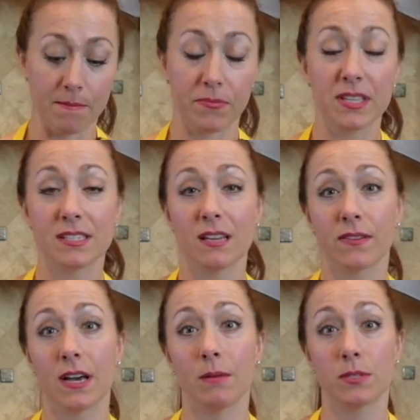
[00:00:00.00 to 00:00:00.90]
This
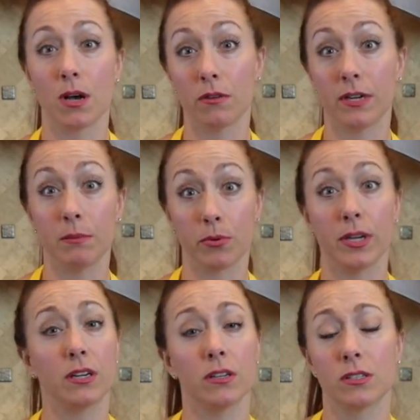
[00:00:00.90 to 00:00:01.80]
stuff comes already
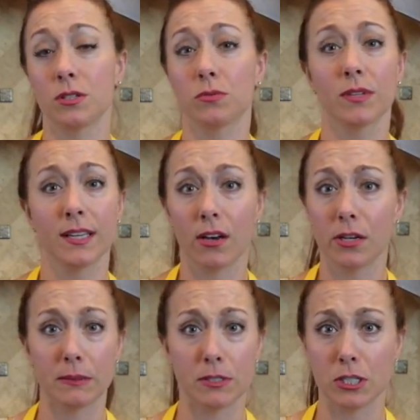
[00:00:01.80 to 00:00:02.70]
pre-cooked, so really all
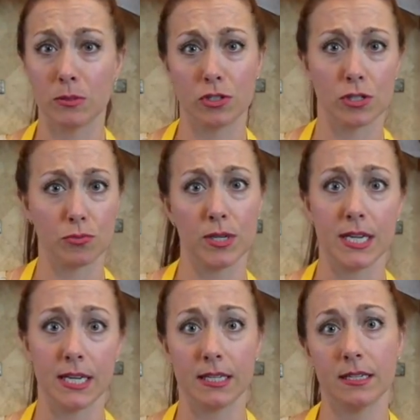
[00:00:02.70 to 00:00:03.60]
you have to do is just
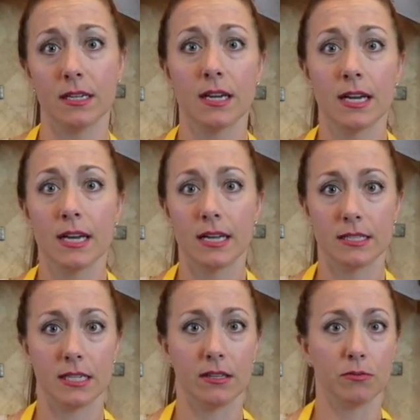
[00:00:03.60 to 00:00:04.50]
reheat it
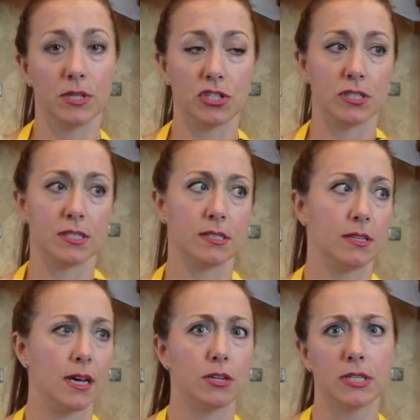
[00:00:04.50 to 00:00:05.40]
until it reaches
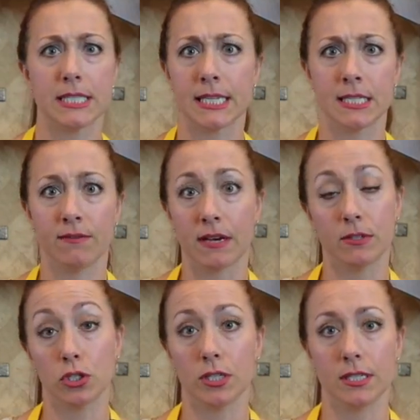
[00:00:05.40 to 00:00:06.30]
165
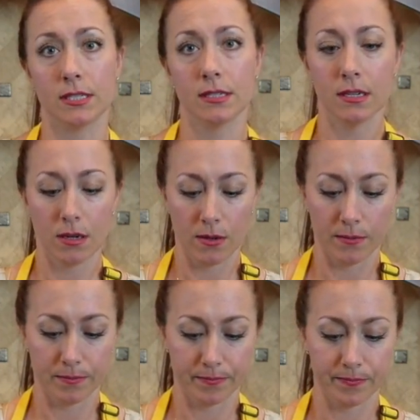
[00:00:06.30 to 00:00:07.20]
degrees.
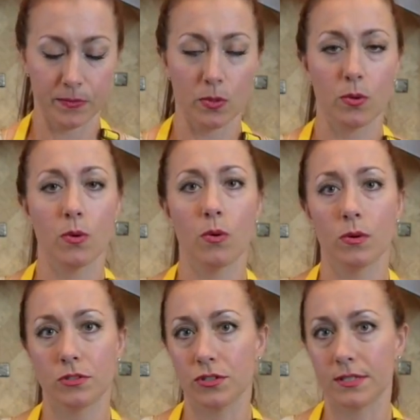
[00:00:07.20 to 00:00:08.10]

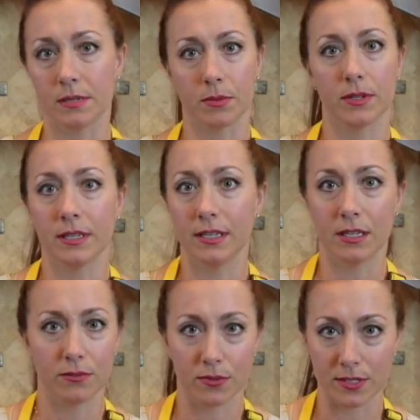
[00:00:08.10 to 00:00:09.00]
Or just simmer it, you
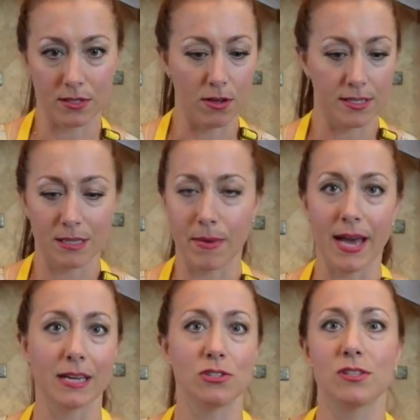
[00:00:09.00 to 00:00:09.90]
know, for as long as the
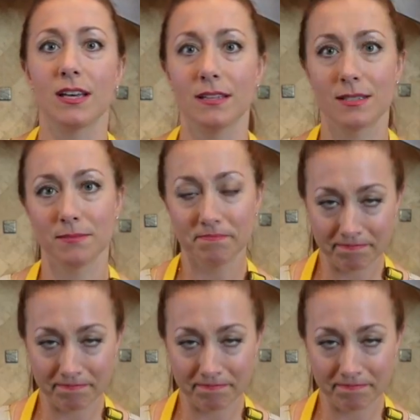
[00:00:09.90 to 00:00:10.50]
package says.